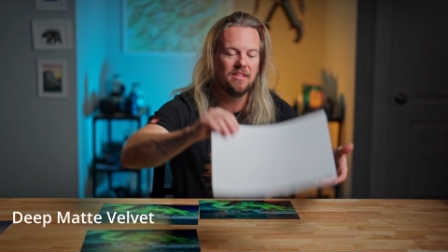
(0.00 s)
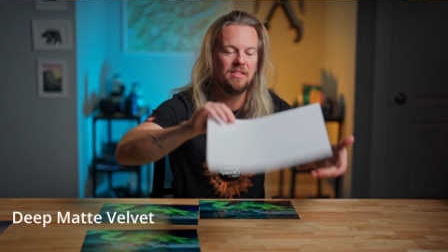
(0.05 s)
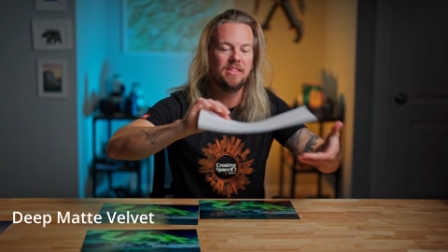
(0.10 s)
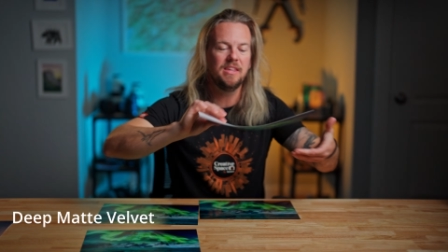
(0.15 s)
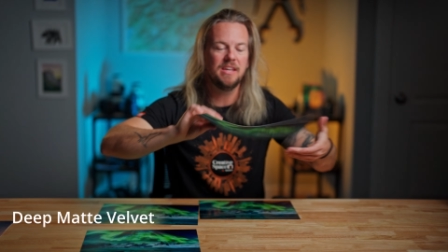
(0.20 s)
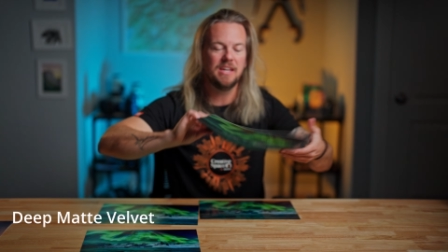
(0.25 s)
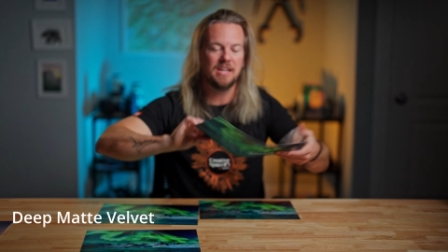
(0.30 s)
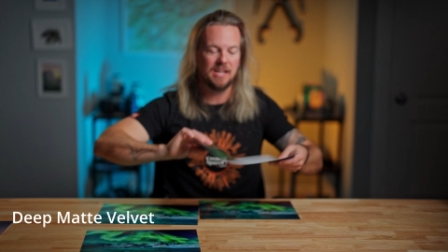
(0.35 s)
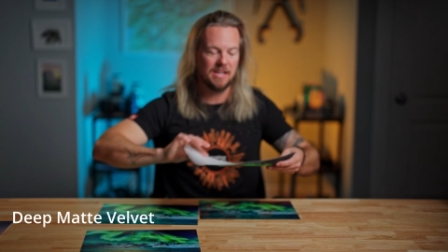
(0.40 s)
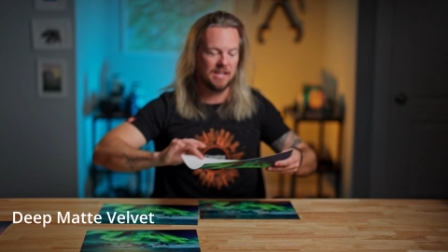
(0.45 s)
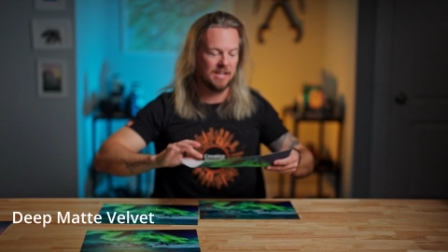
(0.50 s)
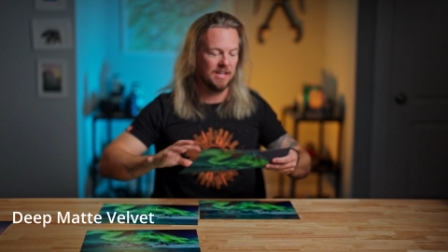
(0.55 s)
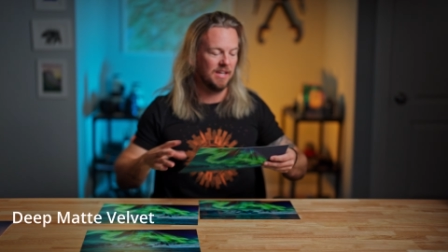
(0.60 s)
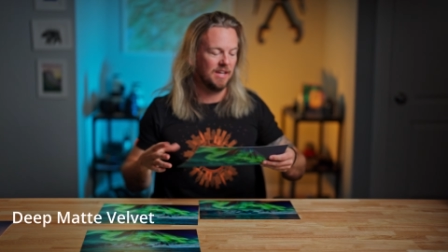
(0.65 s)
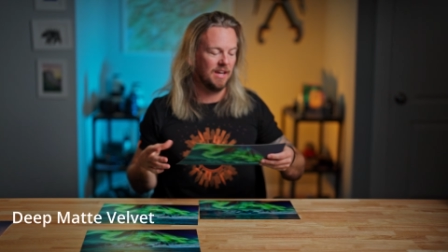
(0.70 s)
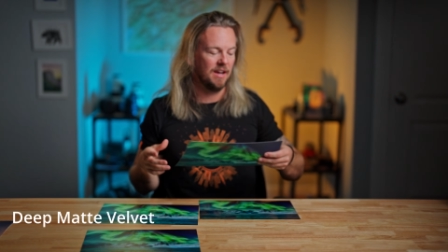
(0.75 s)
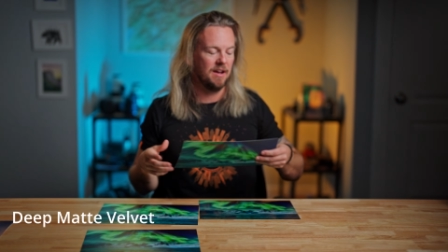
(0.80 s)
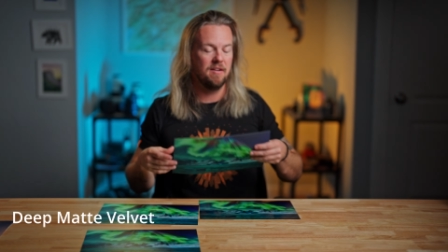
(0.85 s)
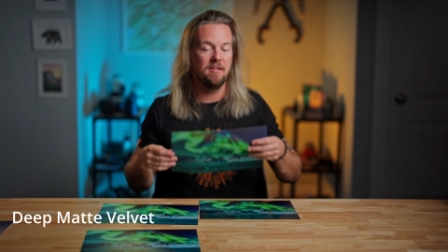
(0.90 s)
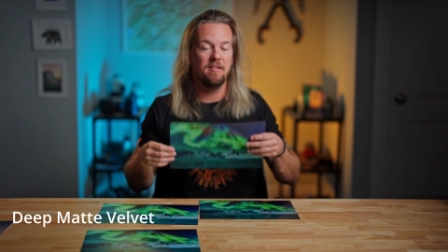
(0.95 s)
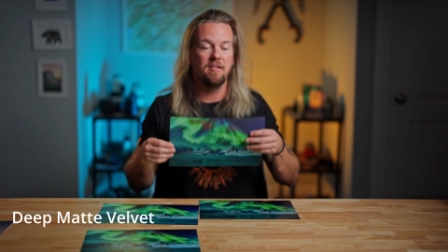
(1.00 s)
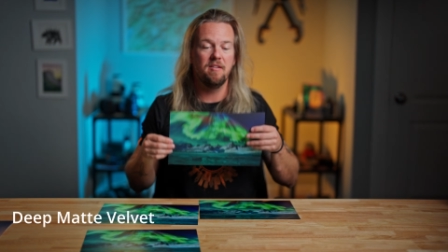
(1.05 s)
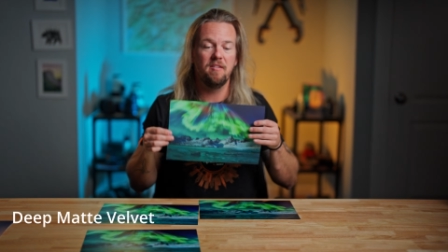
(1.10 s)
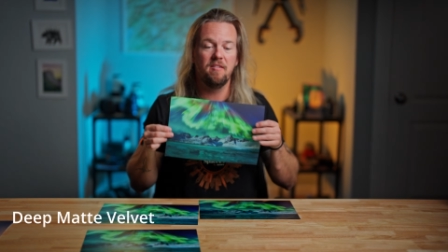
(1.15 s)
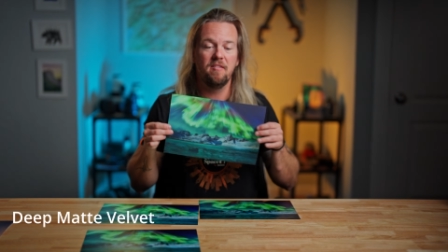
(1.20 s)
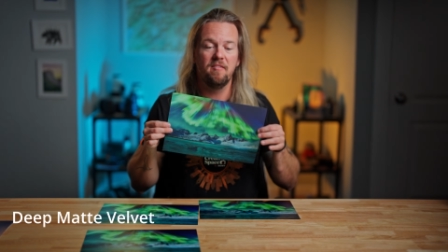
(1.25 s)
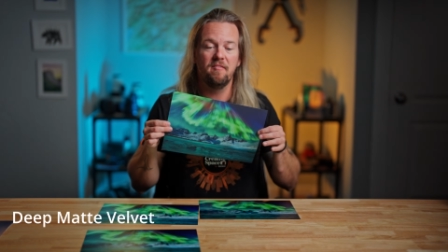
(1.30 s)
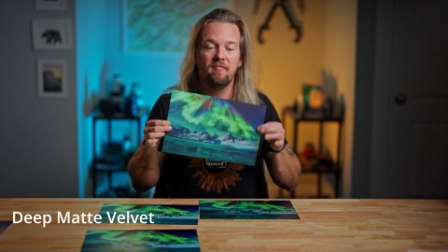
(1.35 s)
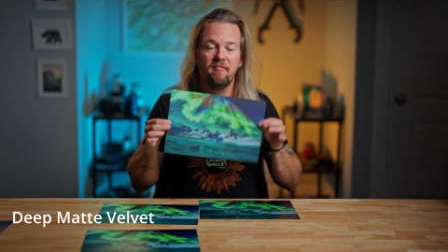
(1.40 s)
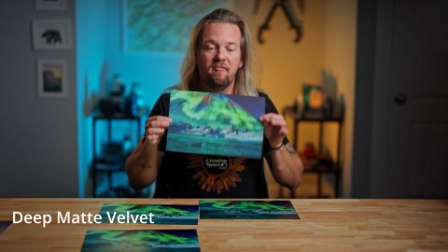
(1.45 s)
the
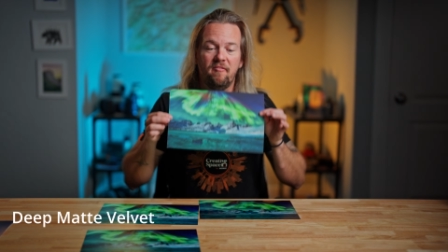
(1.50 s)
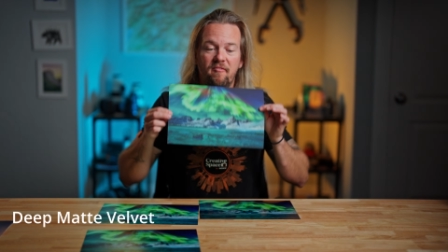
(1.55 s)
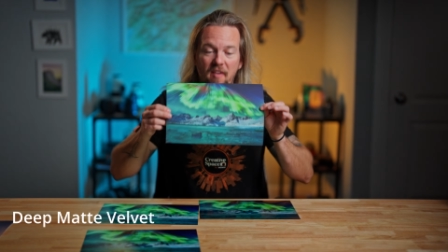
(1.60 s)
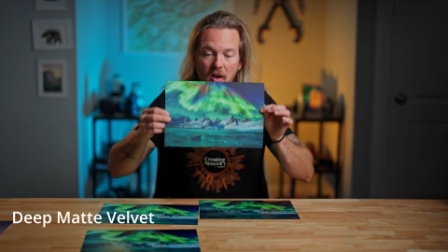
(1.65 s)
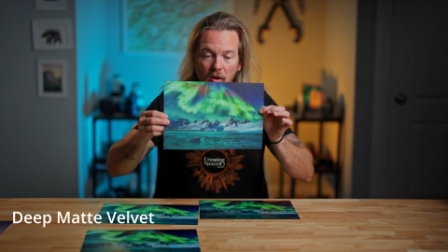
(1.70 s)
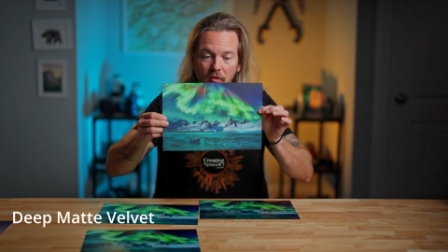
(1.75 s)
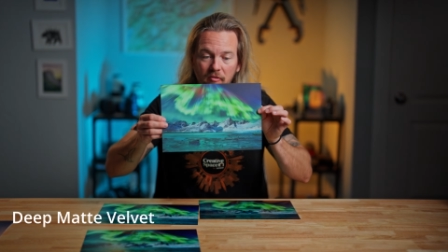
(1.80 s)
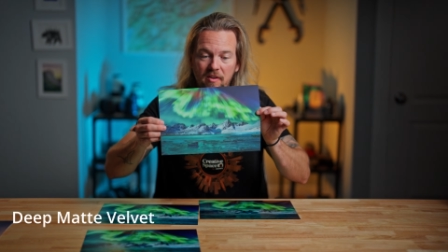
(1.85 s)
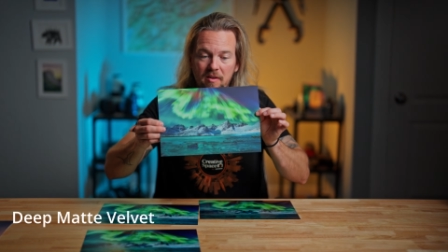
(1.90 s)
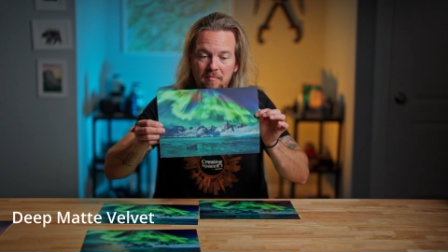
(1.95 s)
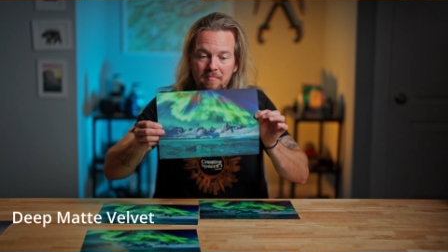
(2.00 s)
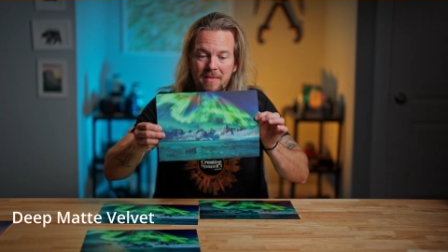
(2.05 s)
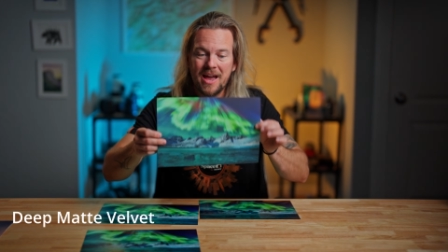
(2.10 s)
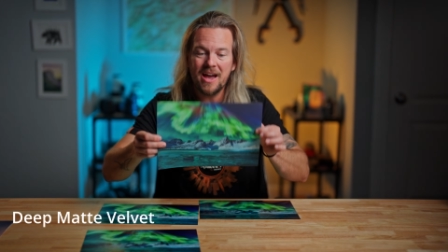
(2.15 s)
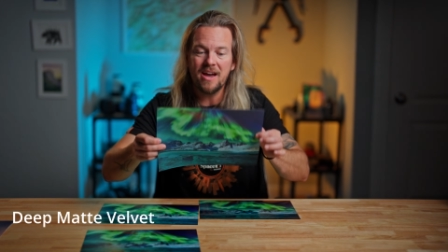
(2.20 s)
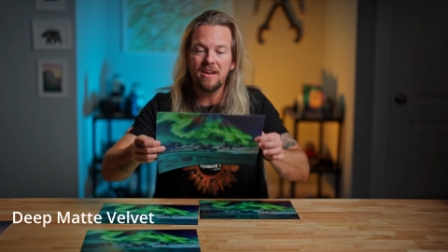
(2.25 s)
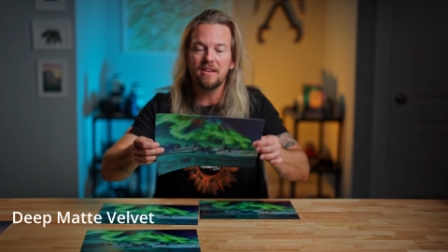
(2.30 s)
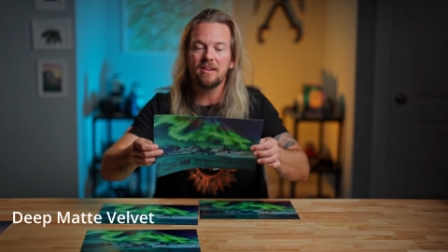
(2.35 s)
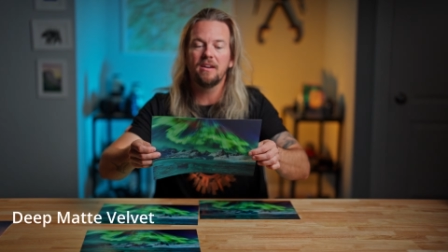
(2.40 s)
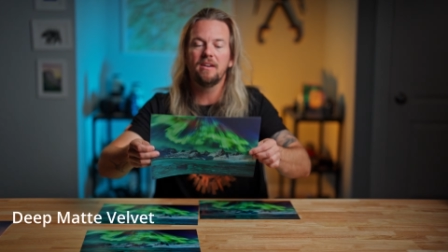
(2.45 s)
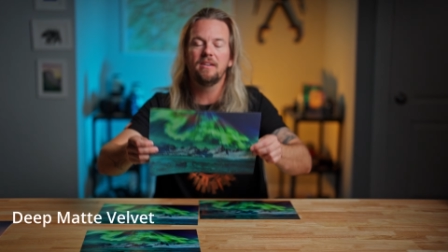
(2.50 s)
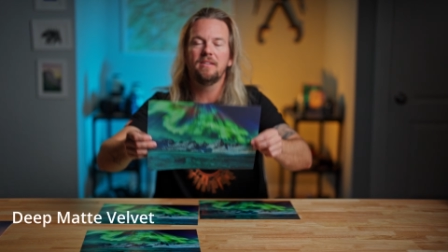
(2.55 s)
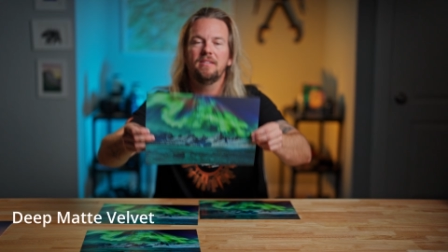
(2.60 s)
velvet matte,